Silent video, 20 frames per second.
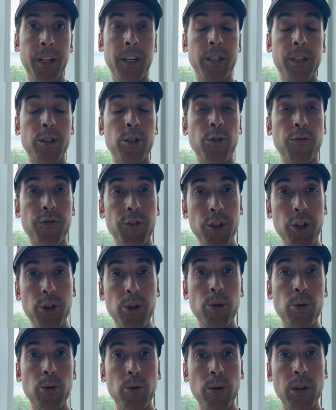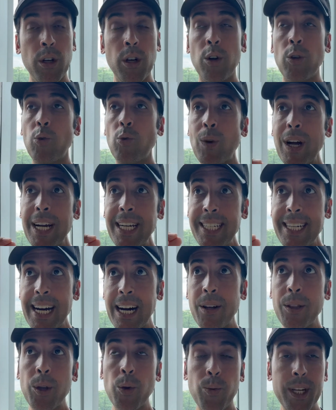So for you, write
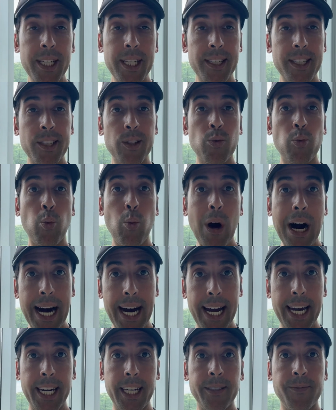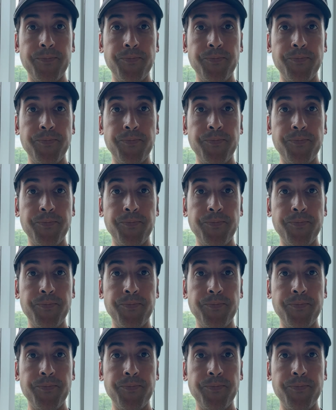down the reasons why.